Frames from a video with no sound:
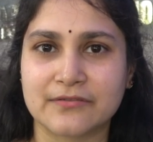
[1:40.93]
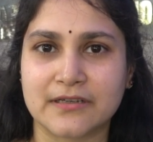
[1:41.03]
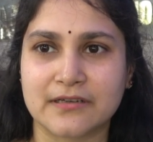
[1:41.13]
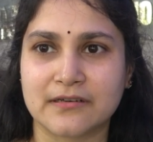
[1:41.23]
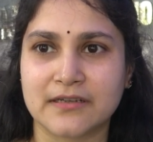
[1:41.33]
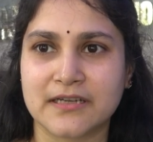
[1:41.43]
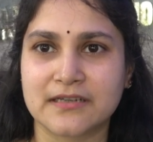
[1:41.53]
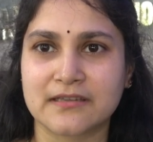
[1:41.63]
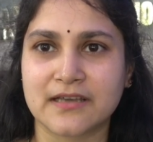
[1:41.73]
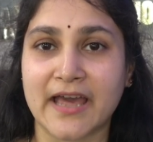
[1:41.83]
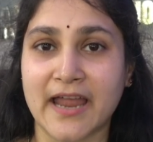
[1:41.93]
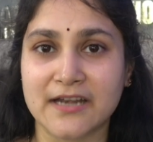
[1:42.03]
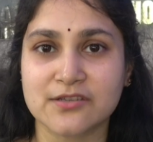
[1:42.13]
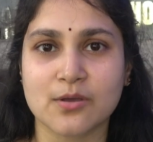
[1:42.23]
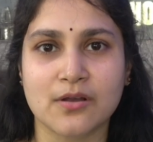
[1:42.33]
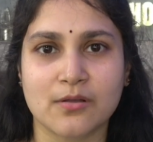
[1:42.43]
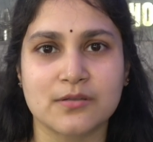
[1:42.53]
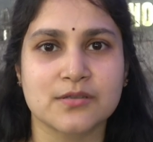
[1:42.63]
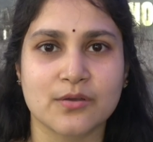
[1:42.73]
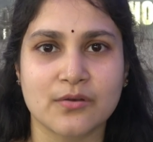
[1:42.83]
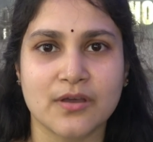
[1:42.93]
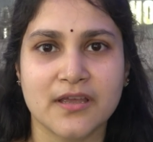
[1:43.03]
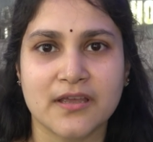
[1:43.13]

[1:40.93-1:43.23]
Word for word: uh, it, the hands-on also,